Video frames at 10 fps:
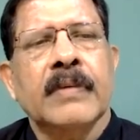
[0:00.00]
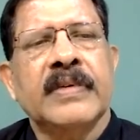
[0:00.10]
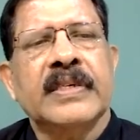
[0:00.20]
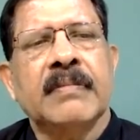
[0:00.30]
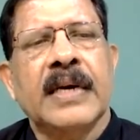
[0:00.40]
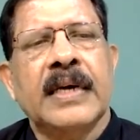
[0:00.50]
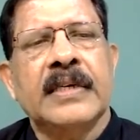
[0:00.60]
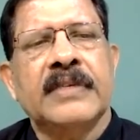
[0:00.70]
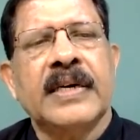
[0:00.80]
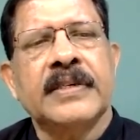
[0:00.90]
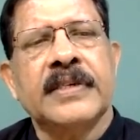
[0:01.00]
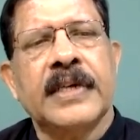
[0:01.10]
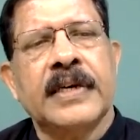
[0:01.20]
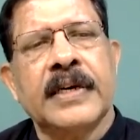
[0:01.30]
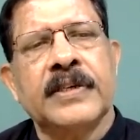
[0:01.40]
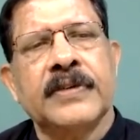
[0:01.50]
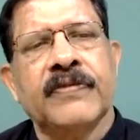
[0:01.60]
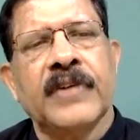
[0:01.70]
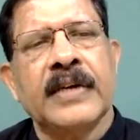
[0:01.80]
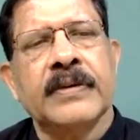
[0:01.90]
Which implies what is z raised to
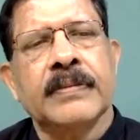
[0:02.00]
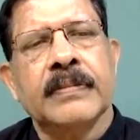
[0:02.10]
5